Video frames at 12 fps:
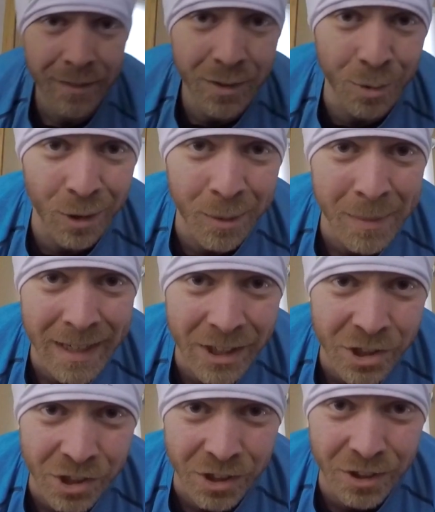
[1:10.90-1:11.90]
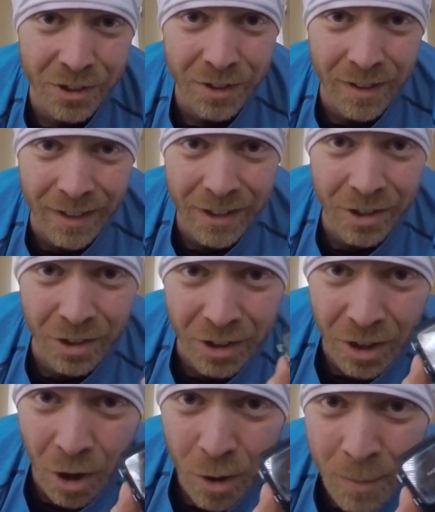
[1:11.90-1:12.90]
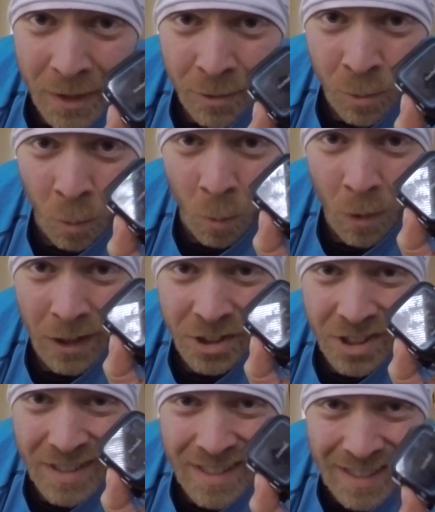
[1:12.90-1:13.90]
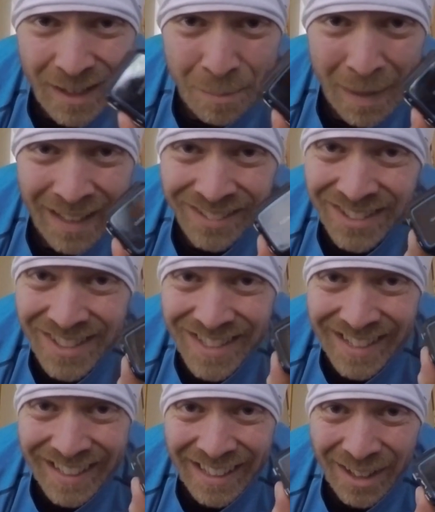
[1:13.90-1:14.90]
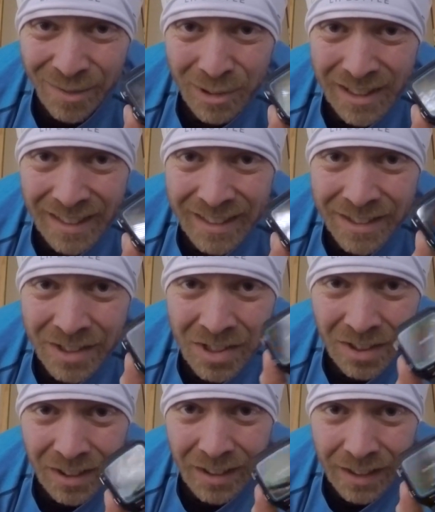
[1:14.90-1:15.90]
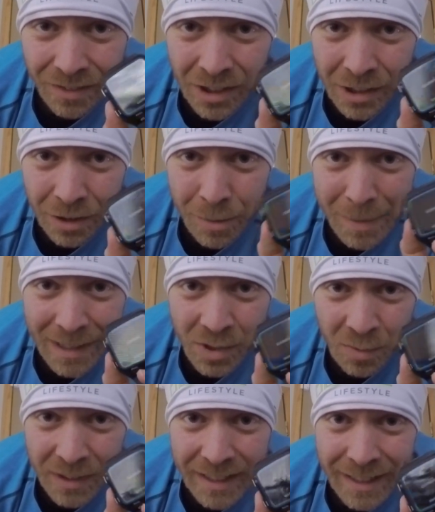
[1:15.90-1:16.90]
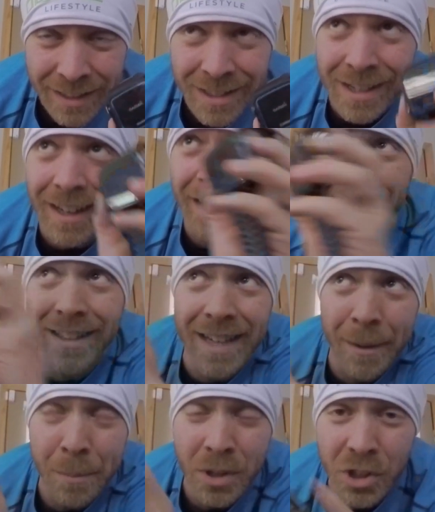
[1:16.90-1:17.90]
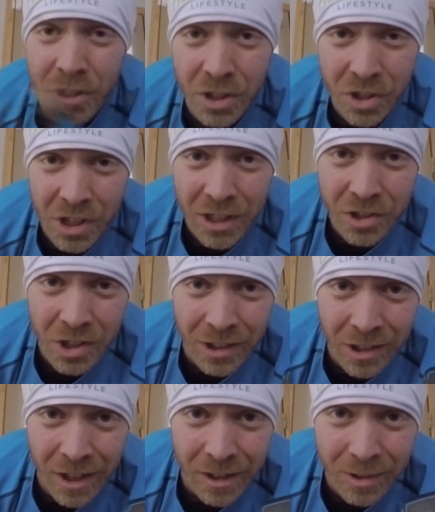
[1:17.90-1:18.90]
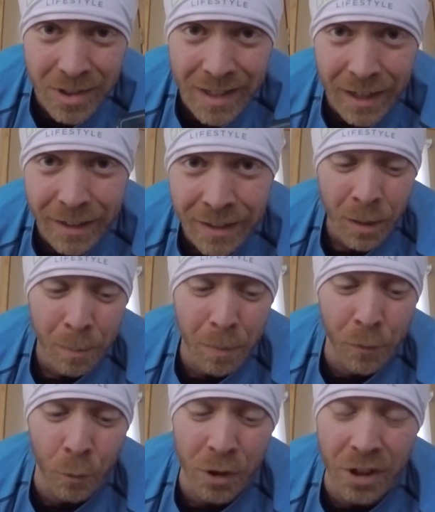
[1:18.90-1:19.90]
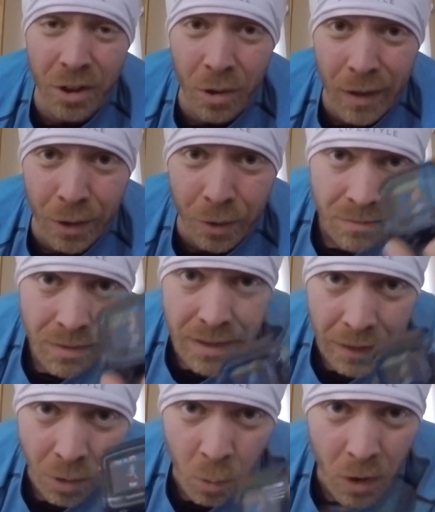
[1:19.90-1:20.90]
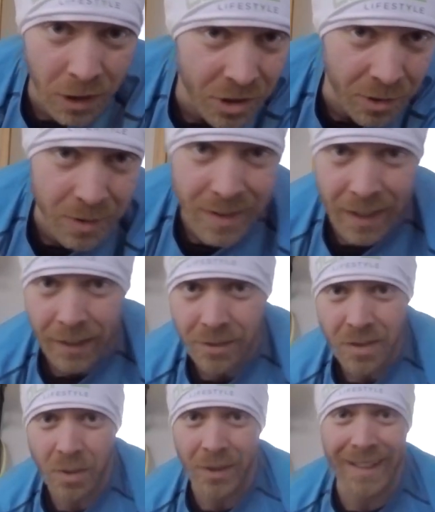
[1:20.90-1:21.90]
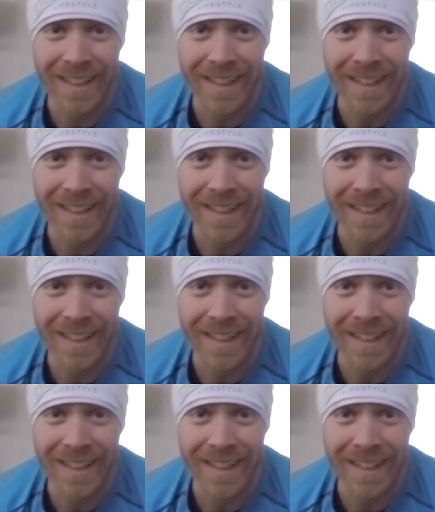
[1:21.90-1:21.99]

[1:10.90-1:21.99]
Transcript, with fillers: If you wanna make sure that your Garmin watches and pedals and everything's are giving you the best readings and the temperature is changing a lot outside, before you go out, set the watch outside so it